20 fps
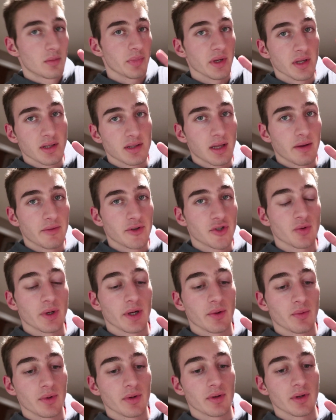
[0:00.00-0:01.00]
peace, love, and
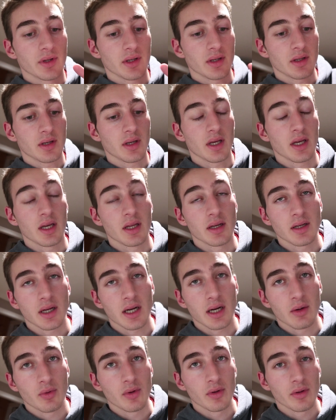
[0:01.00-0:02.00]
tranquility, and
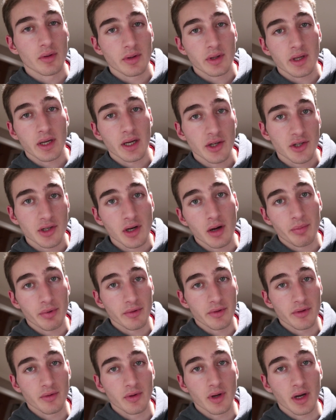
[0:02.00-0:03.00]
I will catch up
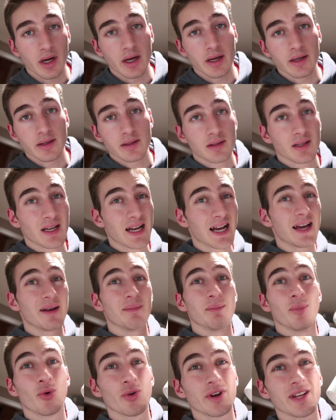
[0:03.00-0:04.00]
with you guys
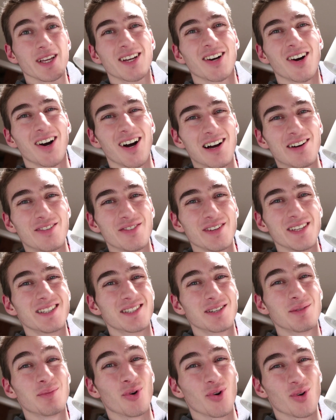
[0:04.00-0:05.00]
at morning coffee
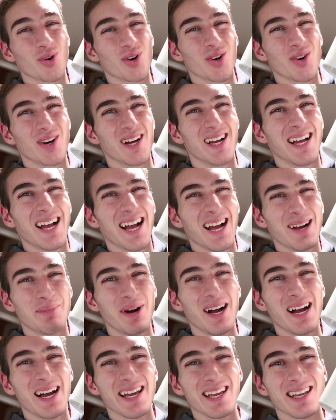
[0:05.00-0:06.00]
tomorrow.
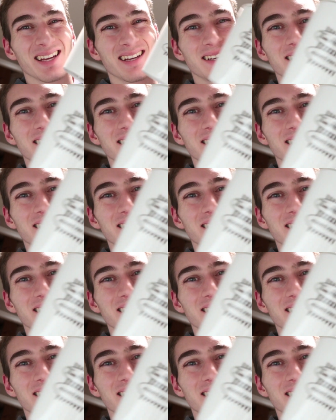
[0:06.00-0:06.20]
Bye.